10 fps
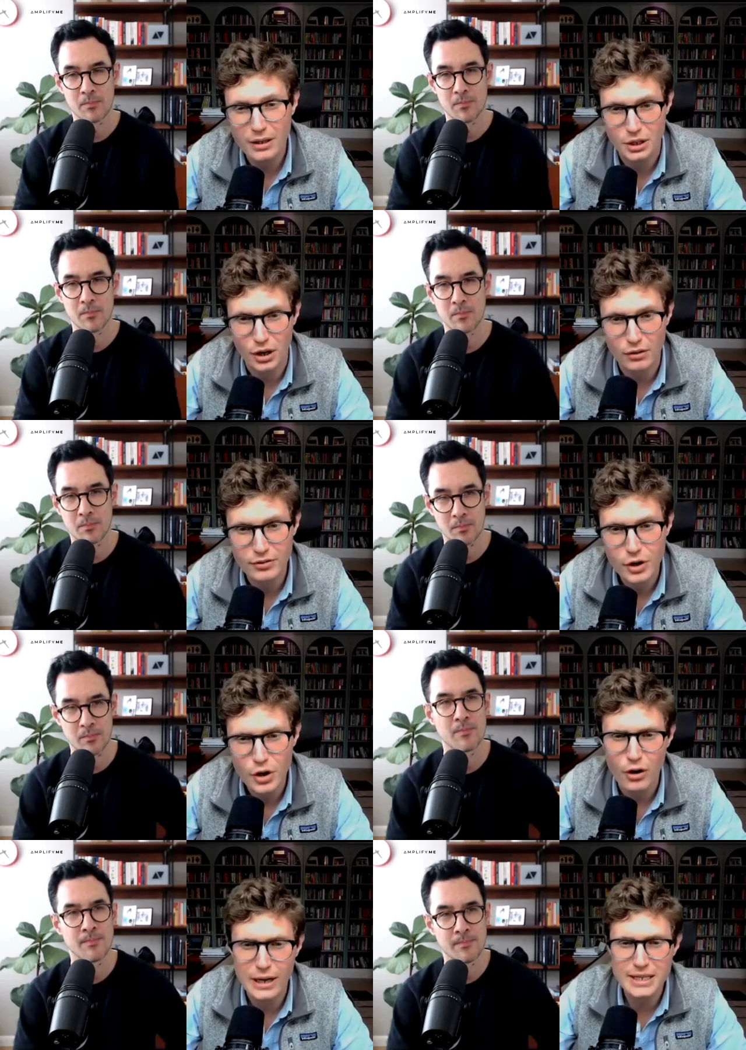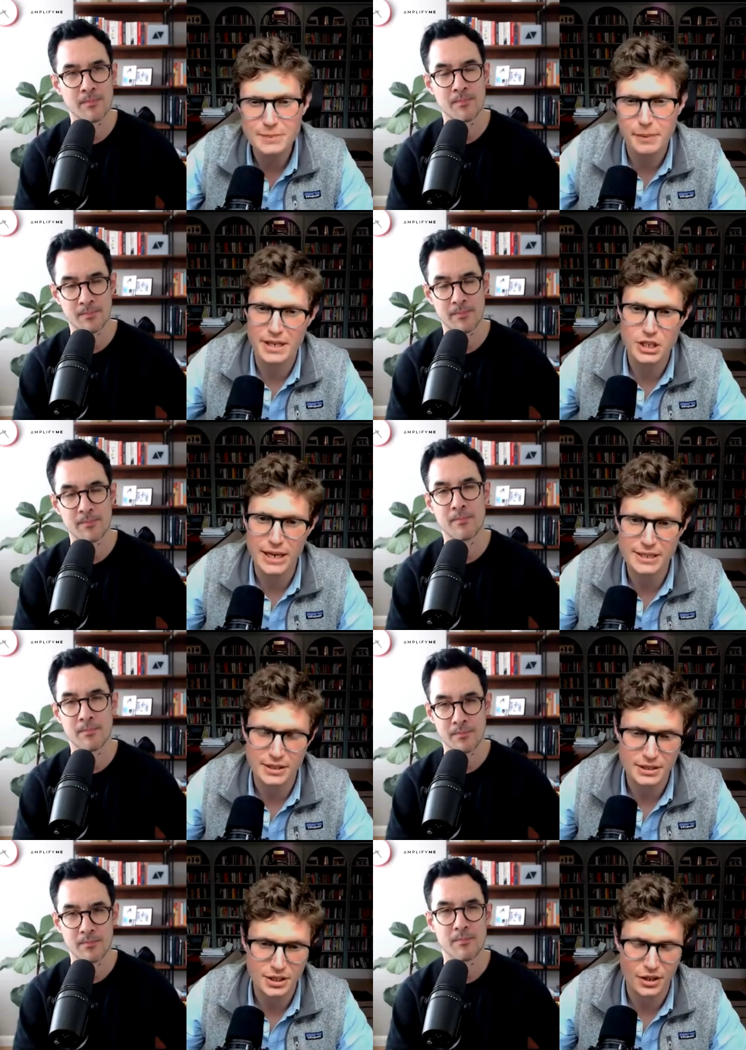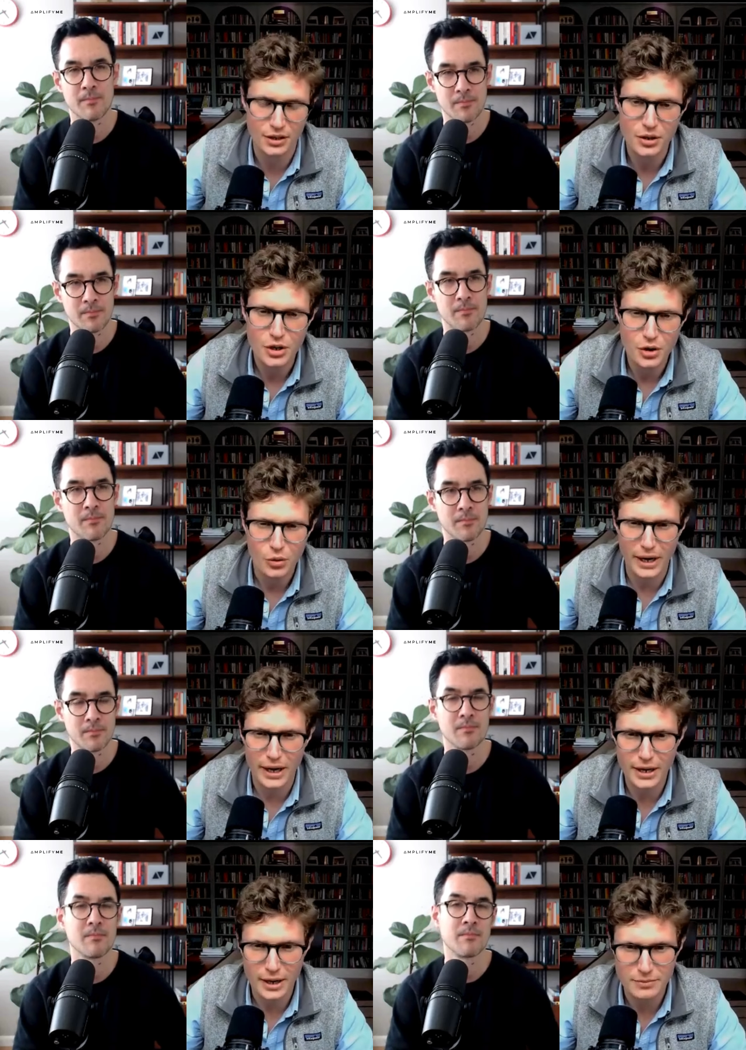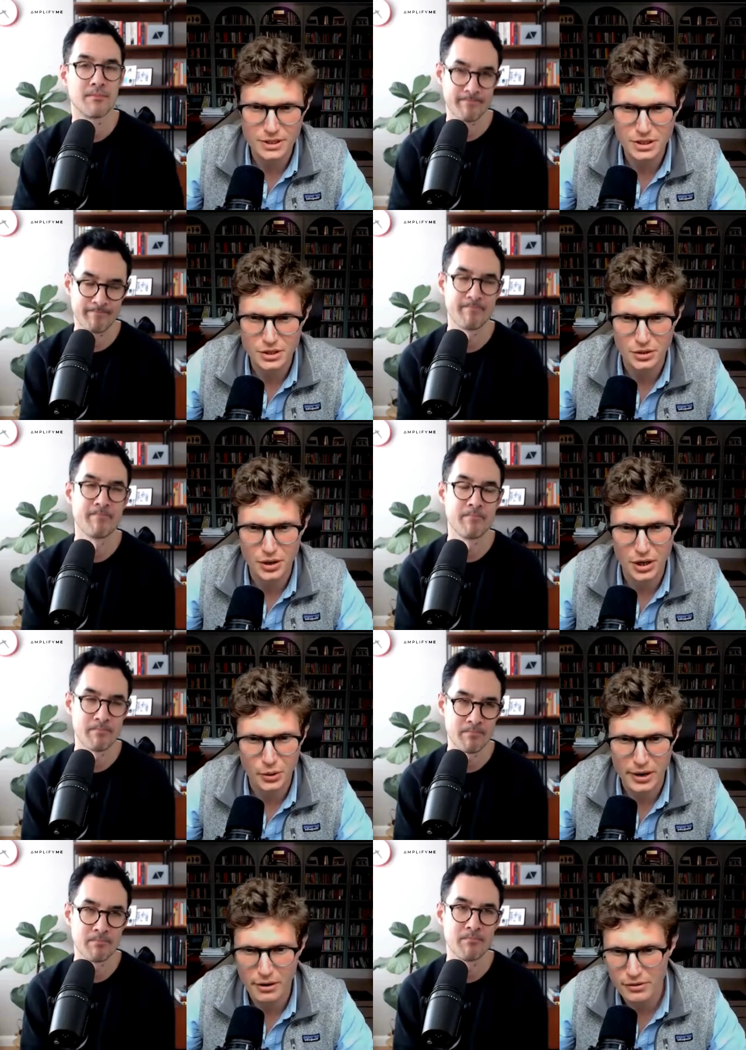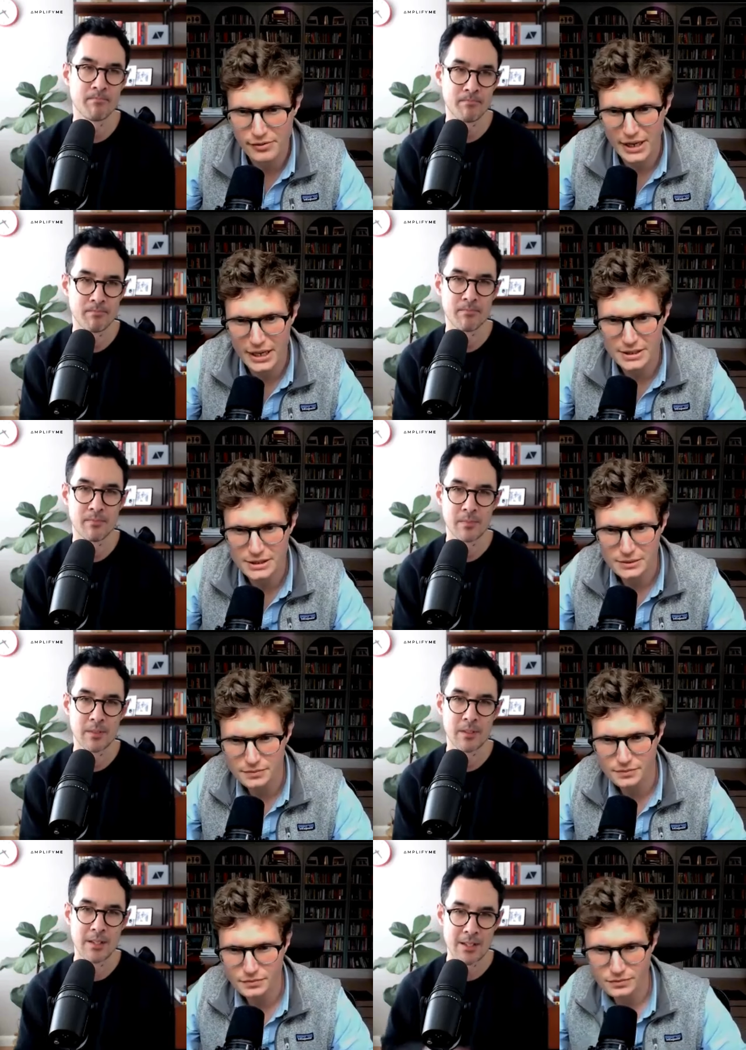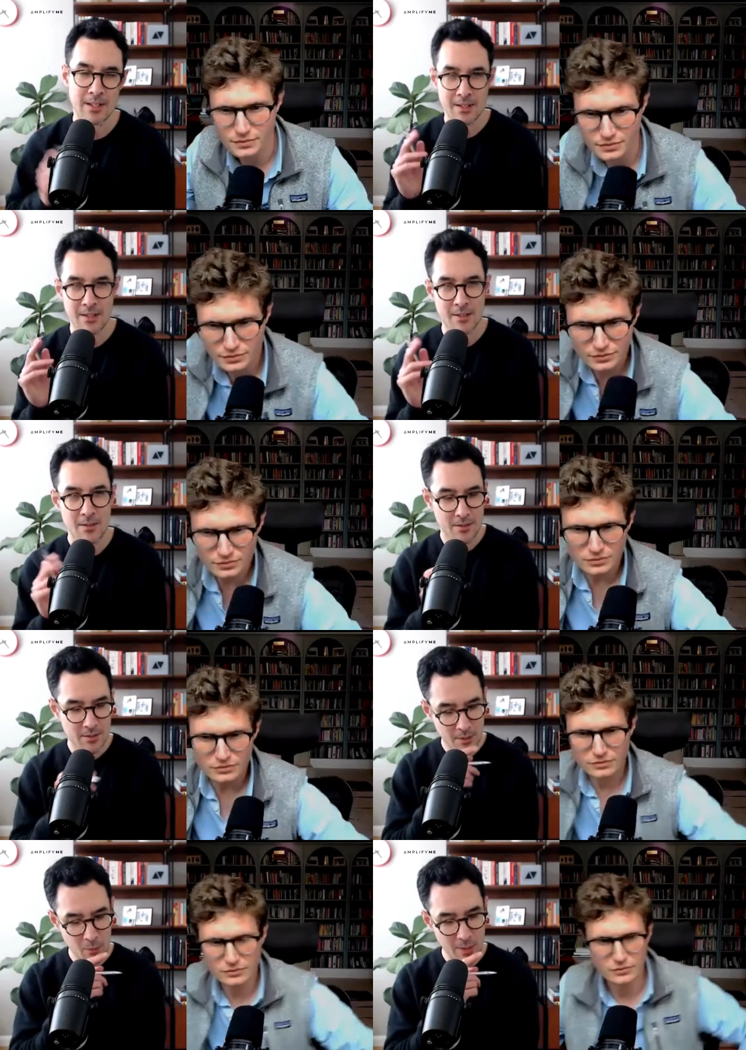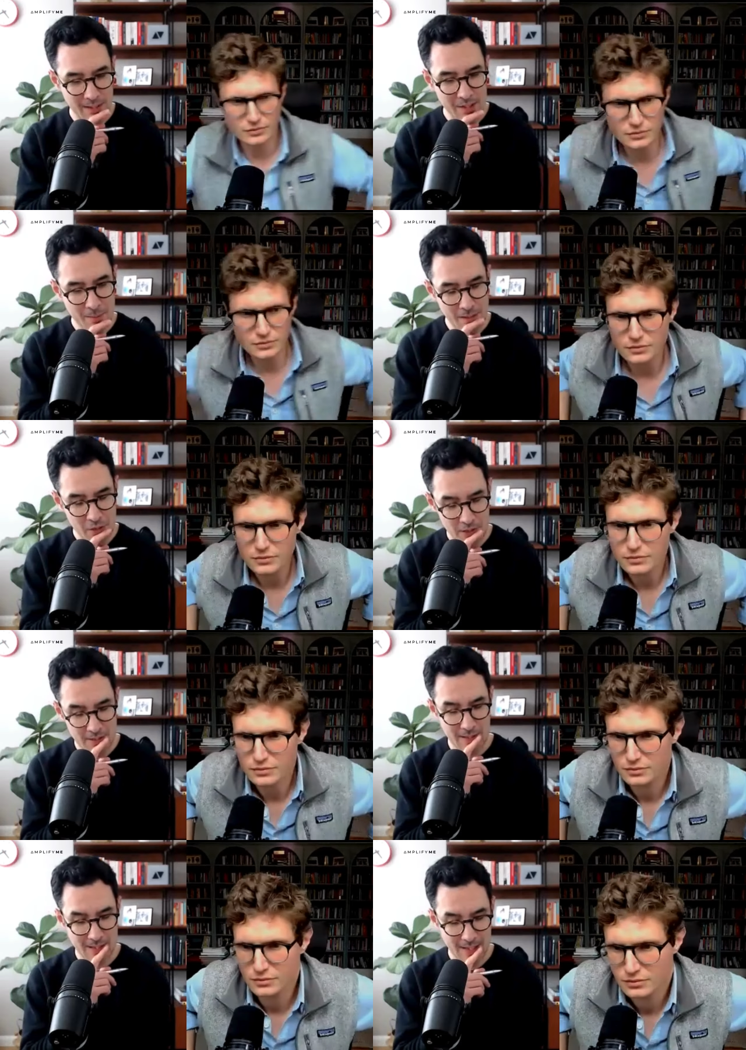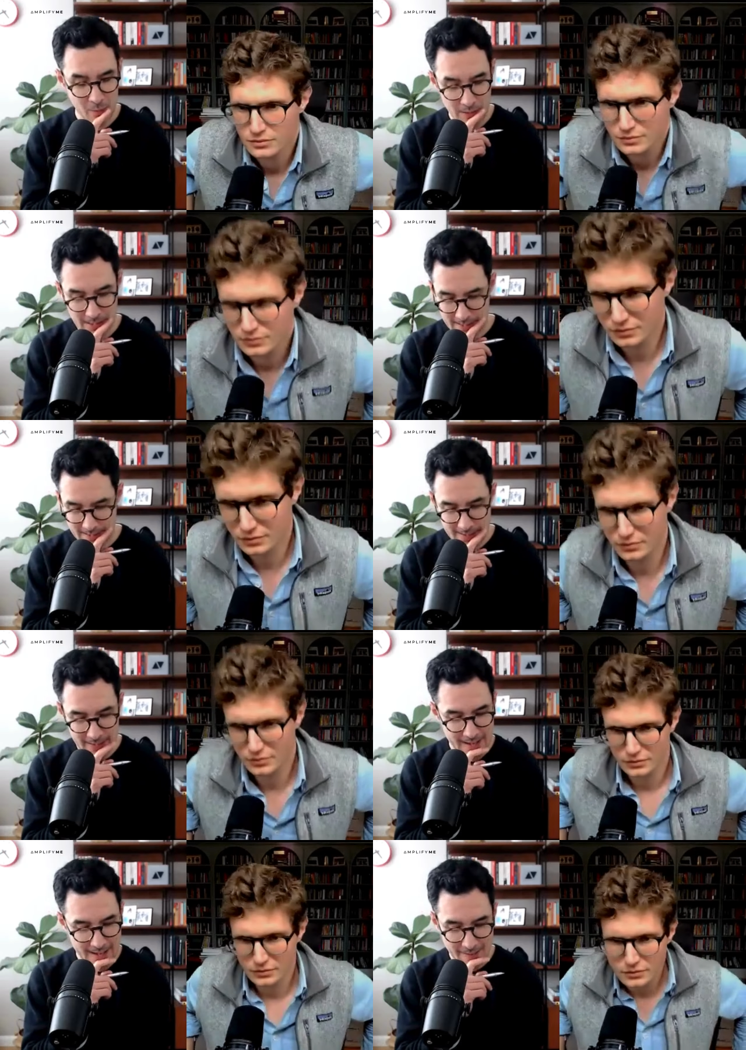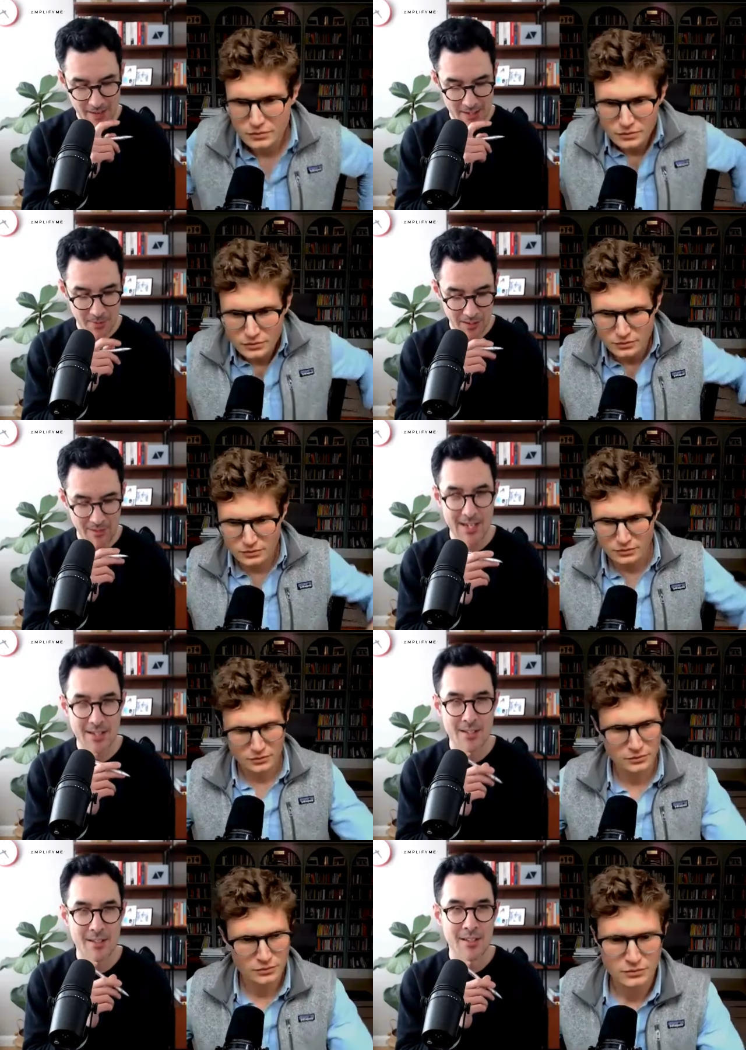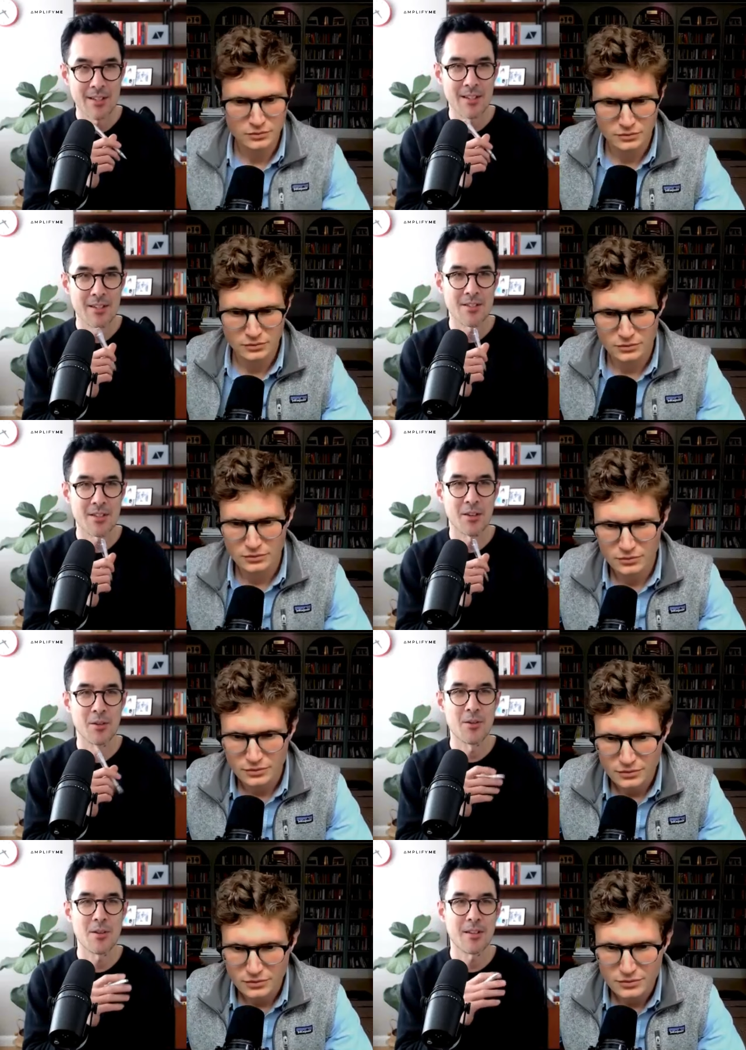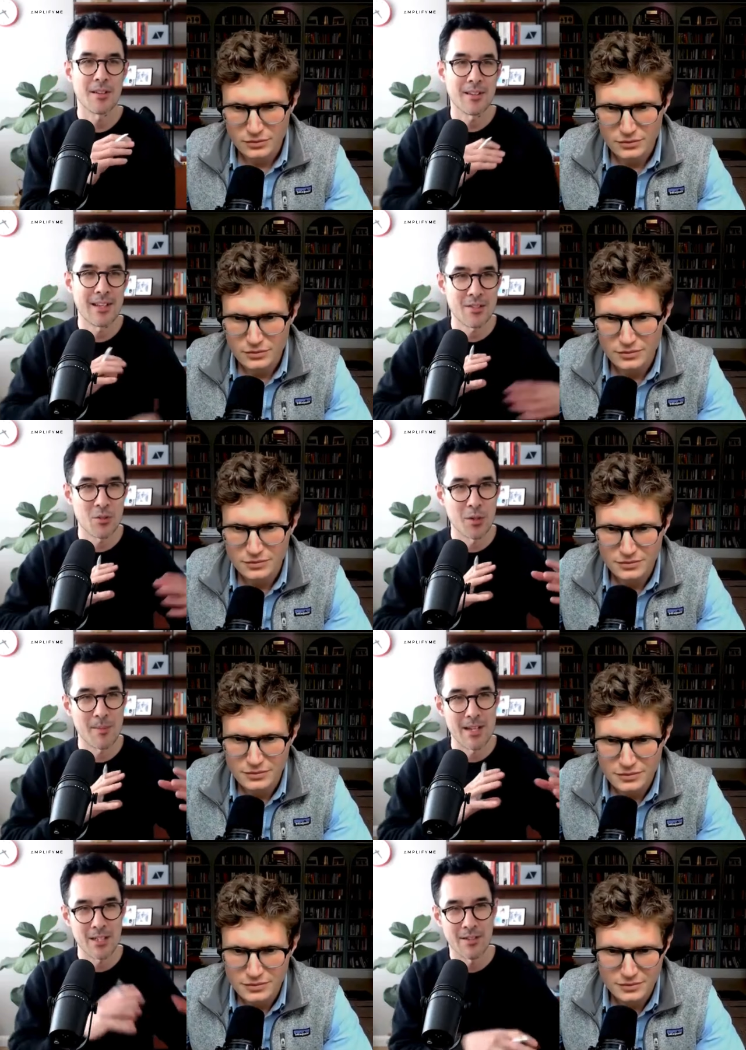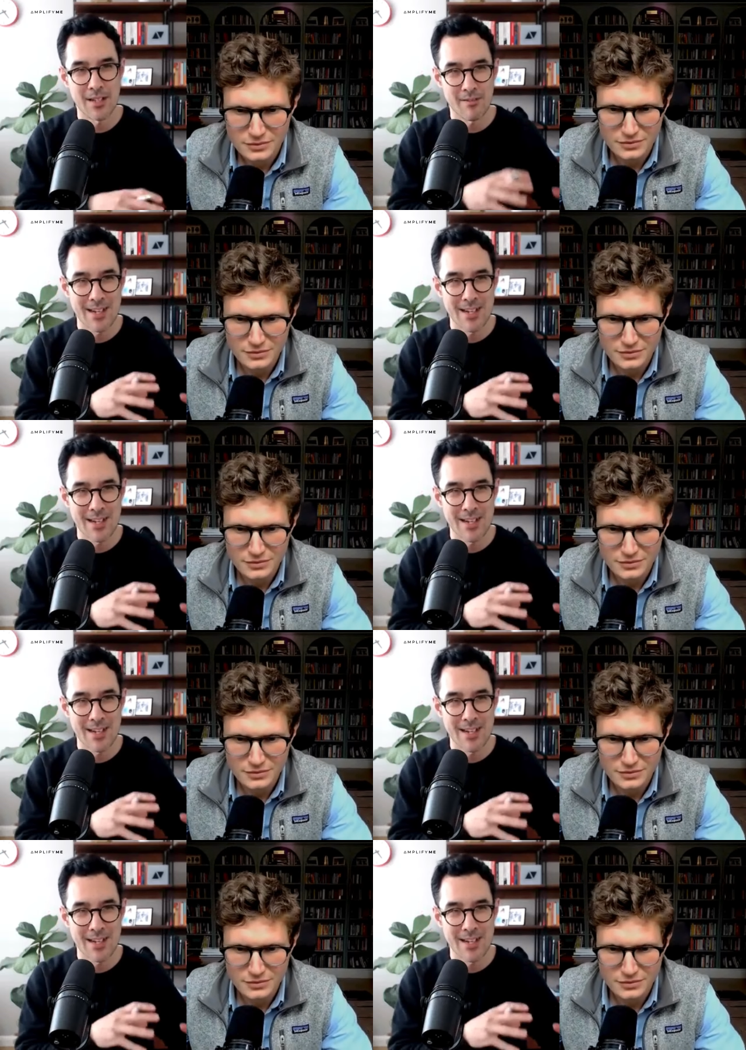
Speaker 1: part of or at least be adjacent to when it comes to a career in finance.
Speaker 2: So one thing you mentioned earlier was uh, investment grade. So Let's talk about credit